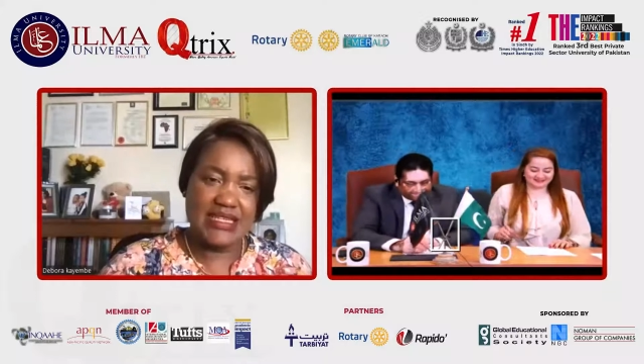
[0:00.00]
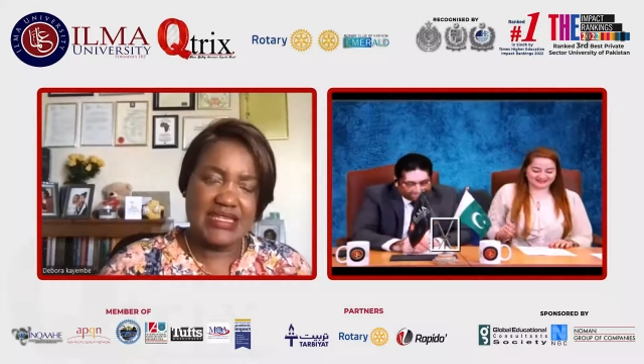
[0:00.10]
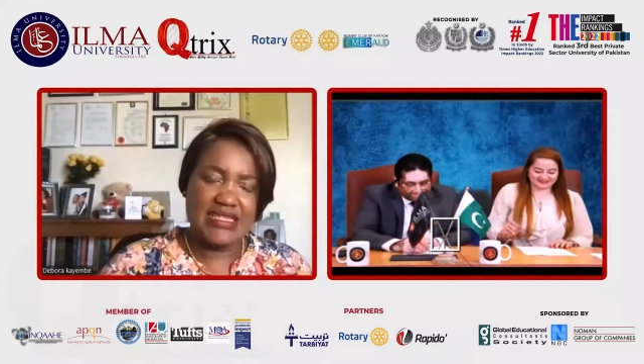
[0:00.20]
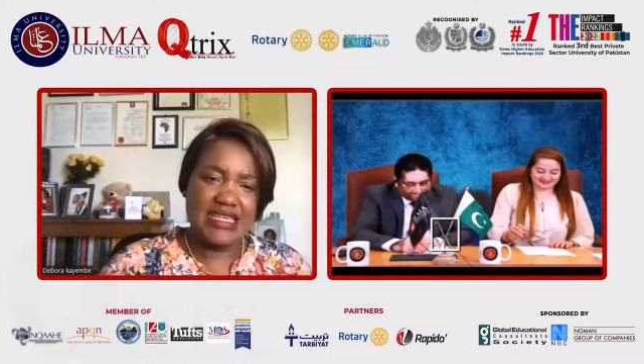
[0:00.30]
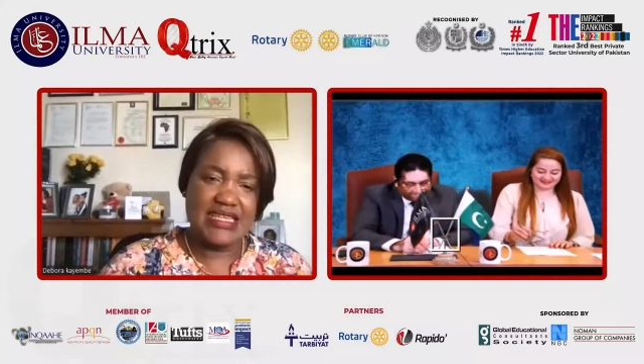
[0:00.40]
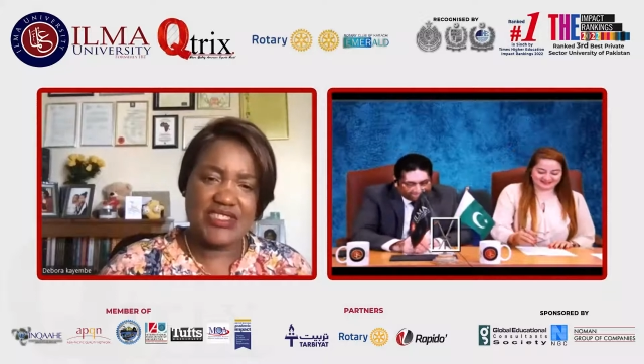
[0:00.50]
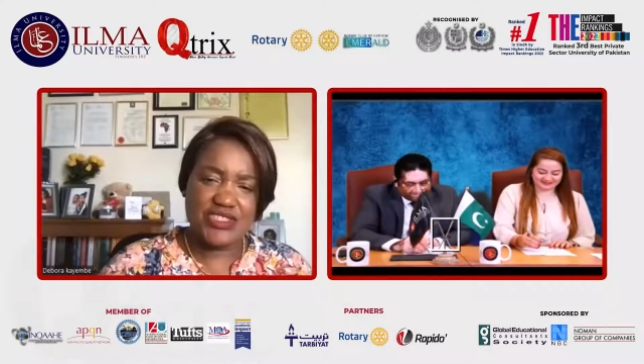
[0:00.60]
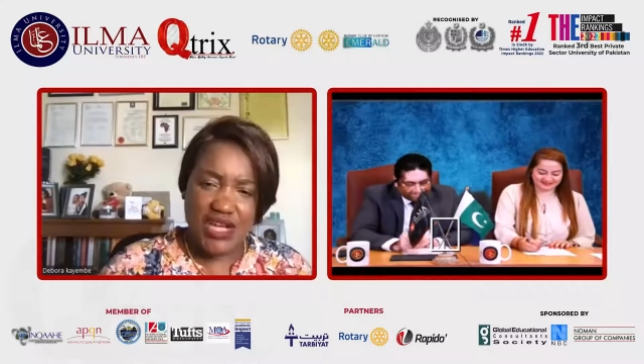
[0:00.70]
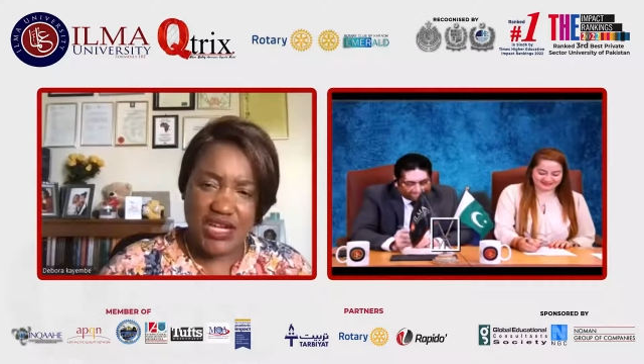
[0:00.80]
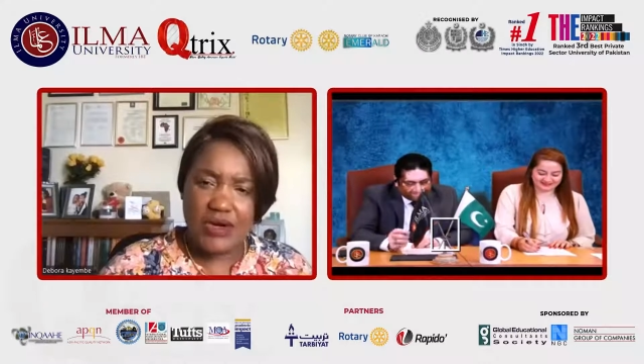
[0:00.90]
the
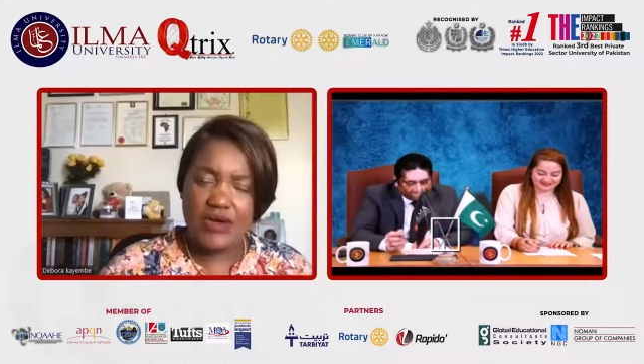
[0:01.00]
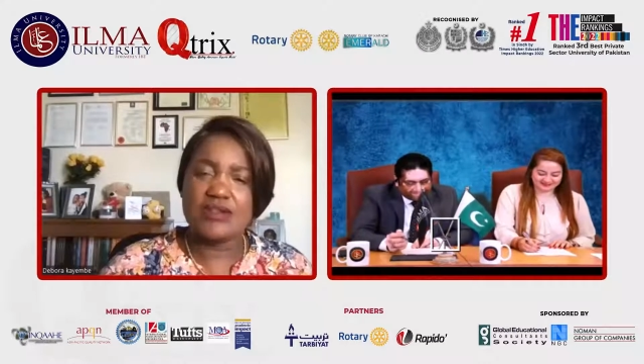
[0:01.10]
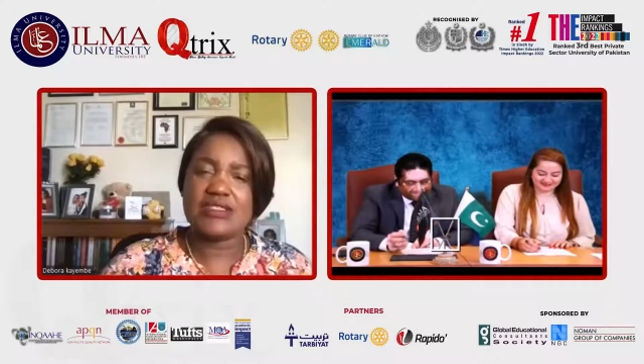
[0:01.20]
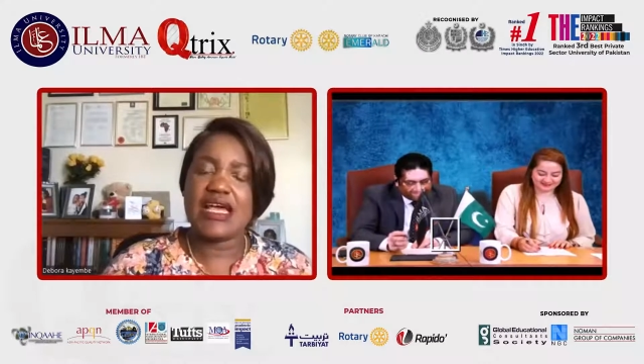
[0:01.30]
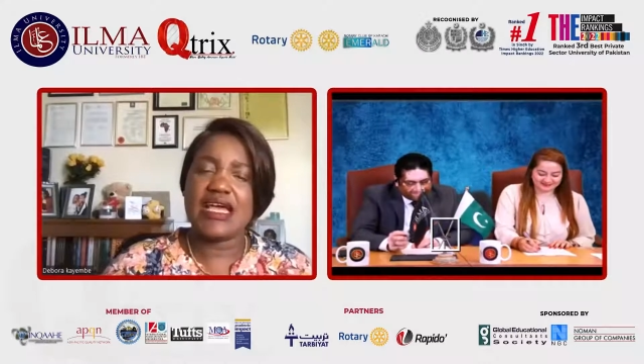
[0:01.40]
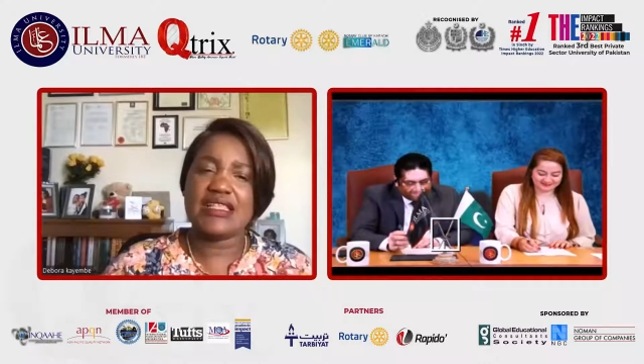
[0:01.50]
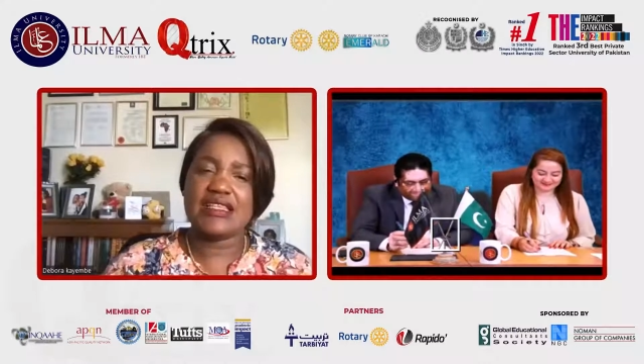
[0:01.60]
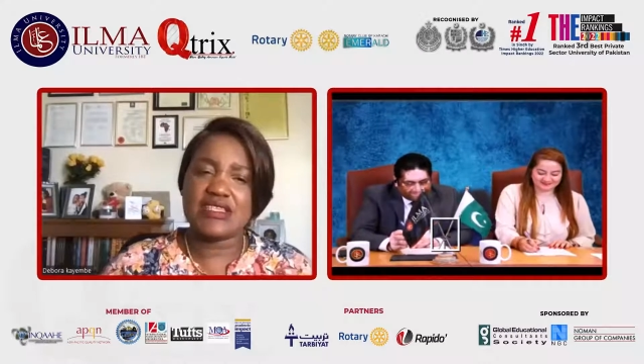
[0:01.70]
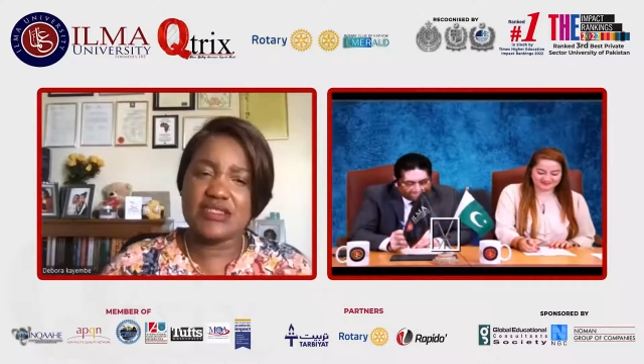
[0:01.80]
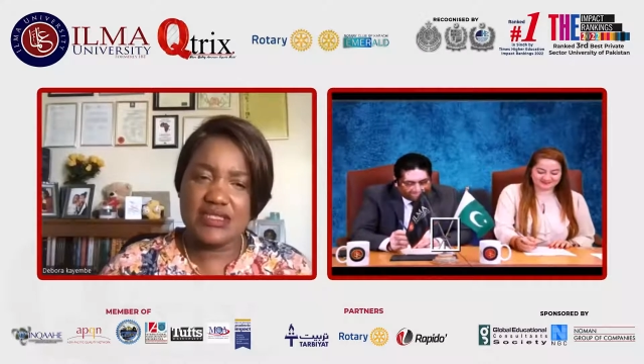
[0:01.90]
struggle and
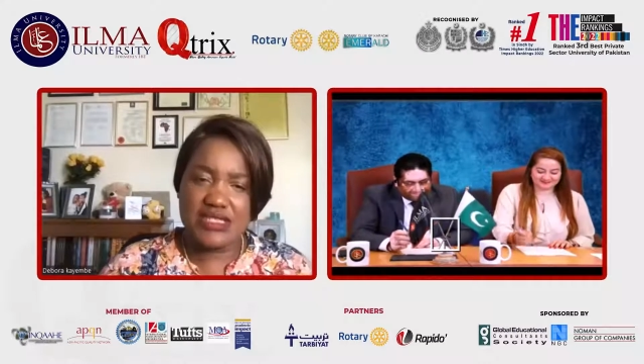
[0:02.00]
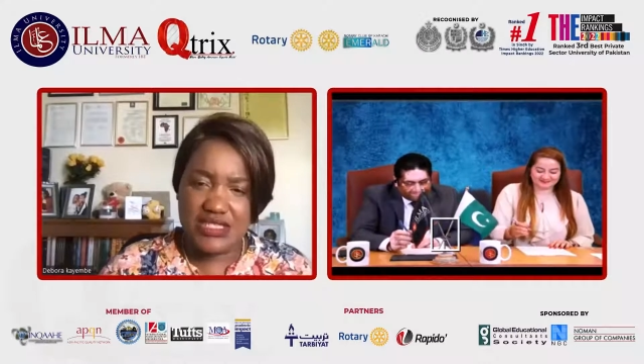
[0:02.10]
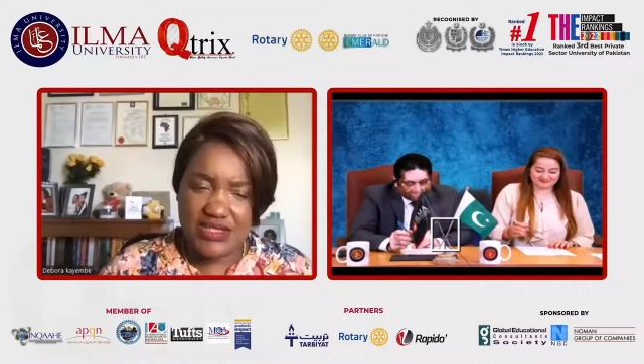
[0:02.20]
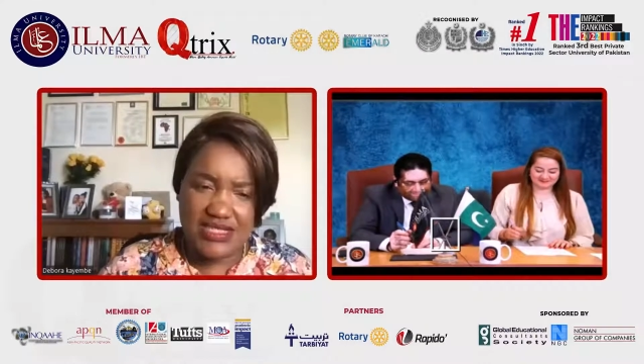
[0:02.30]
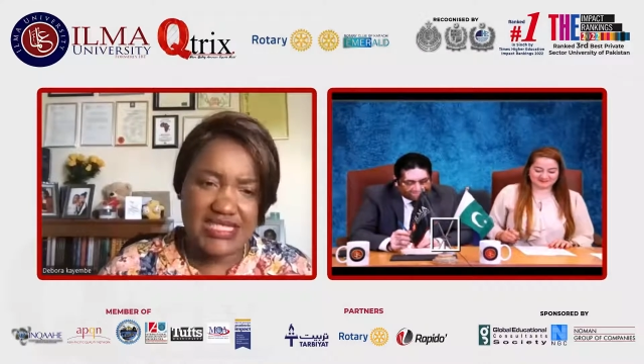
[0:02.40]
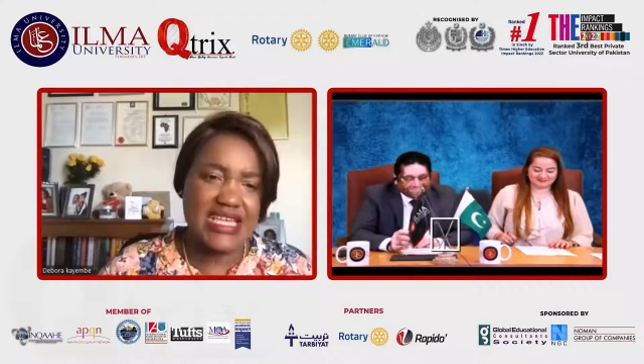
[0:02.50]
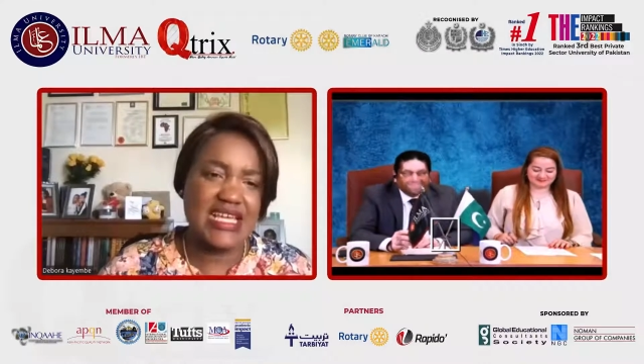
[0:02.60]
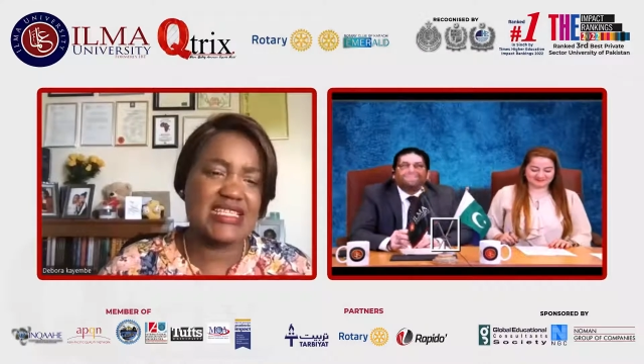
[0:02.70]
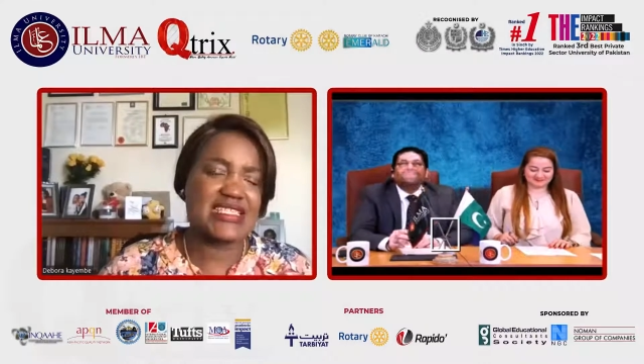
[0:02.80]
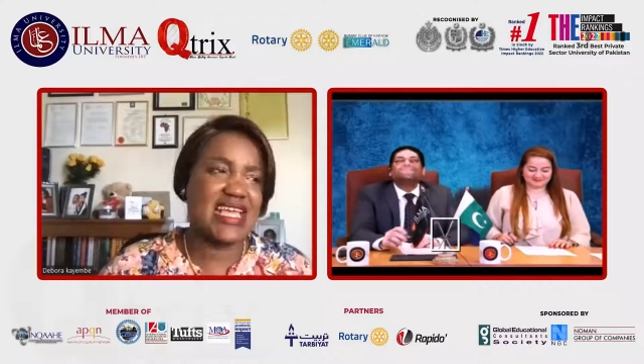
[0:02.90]
the
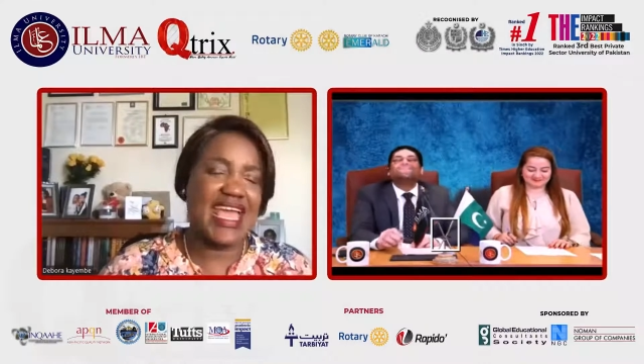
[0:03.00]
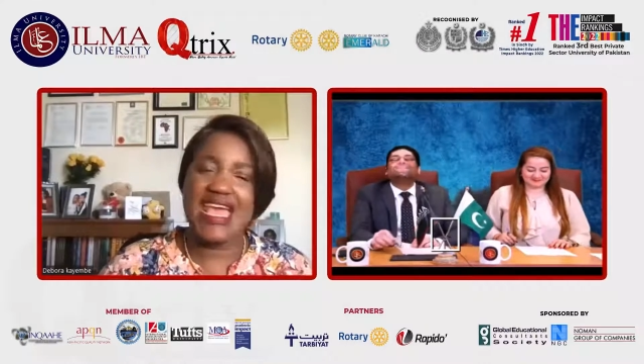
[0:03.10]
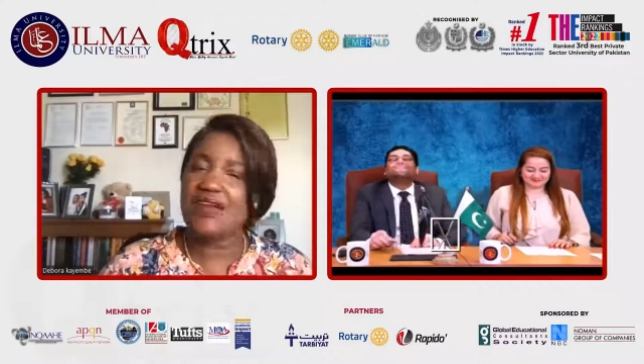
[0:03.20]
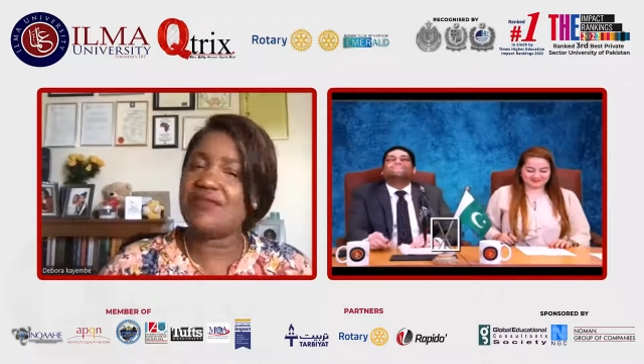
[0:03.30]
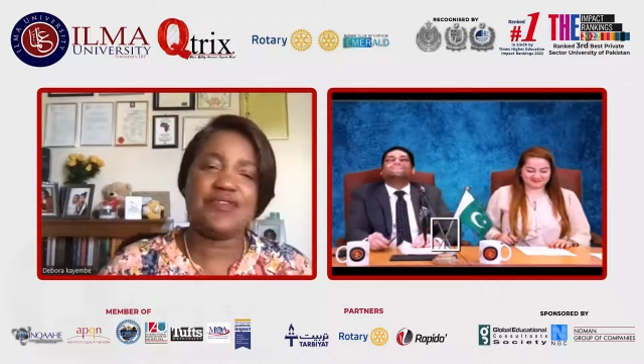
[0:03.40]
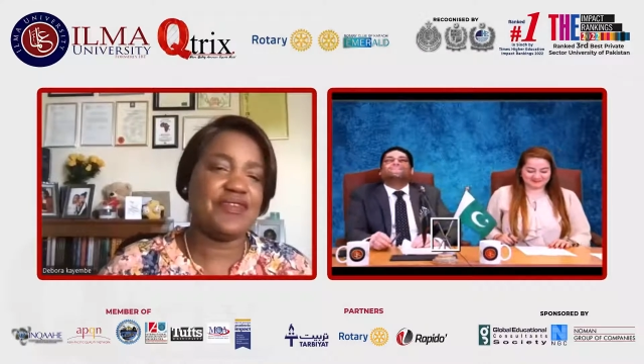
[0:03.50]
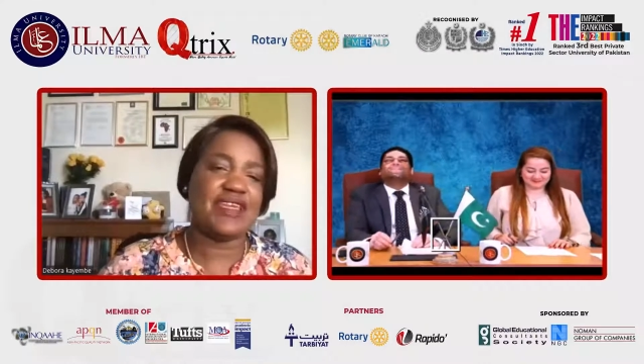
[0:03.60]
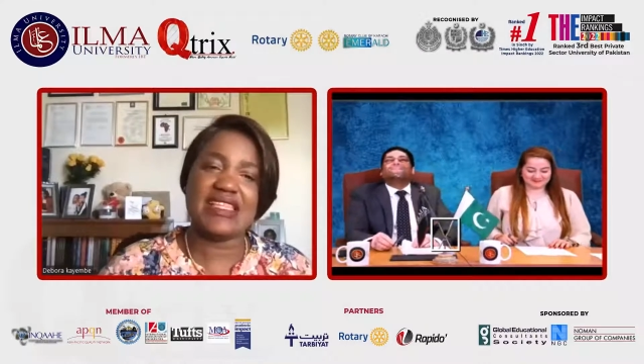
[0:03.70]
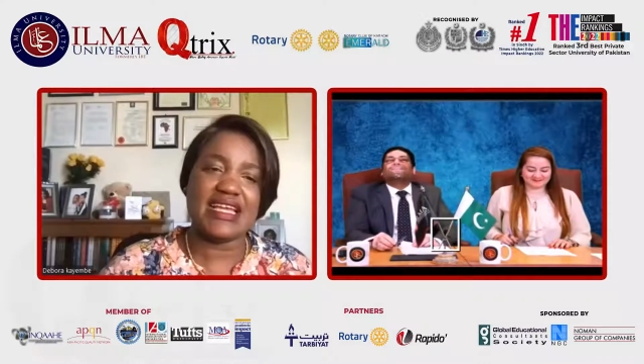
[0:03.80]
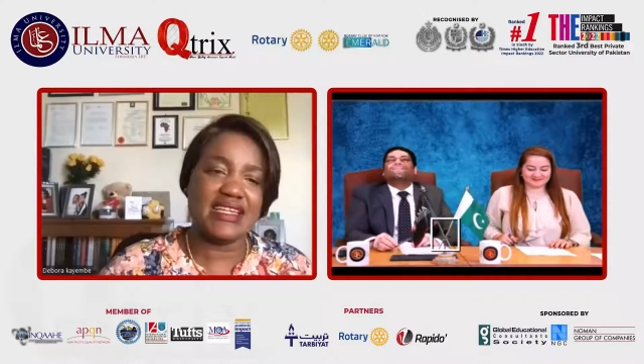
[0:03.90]
success,
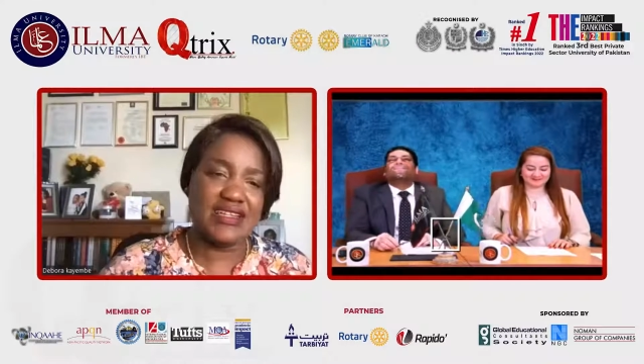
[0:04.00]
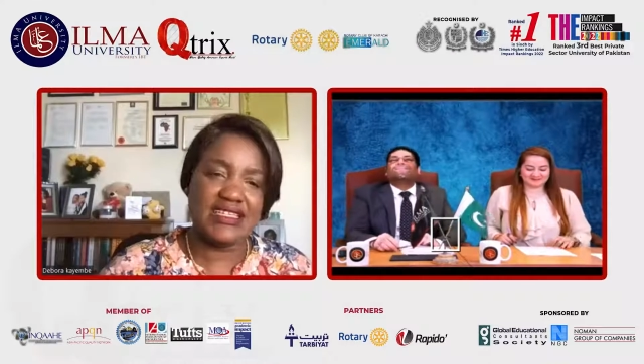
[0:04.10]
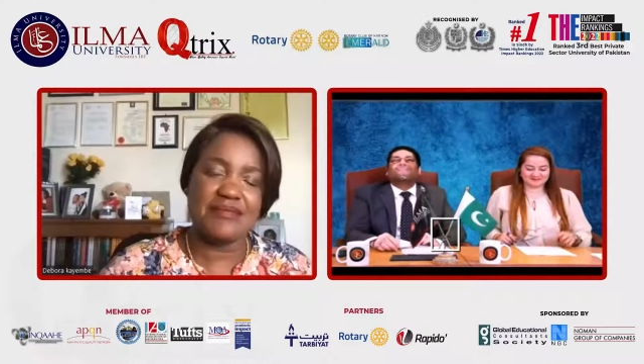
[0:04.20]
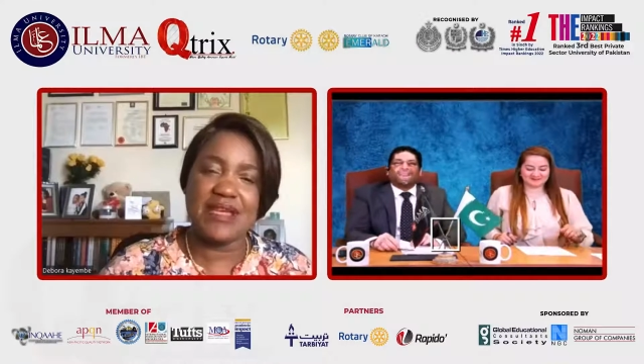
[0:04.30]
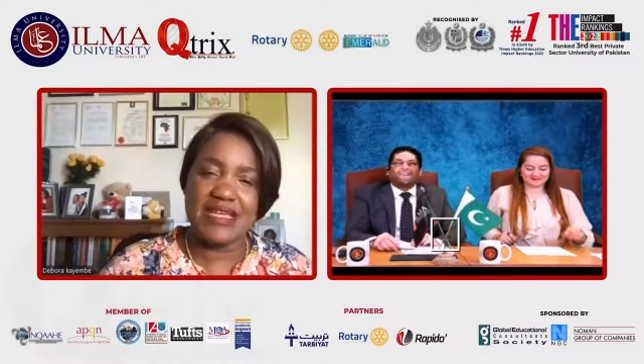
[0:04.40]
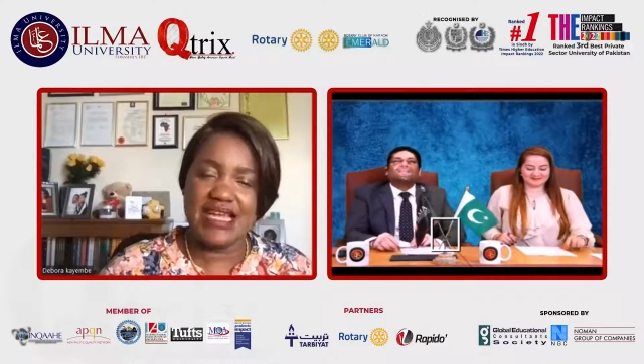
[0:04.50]
everything that God made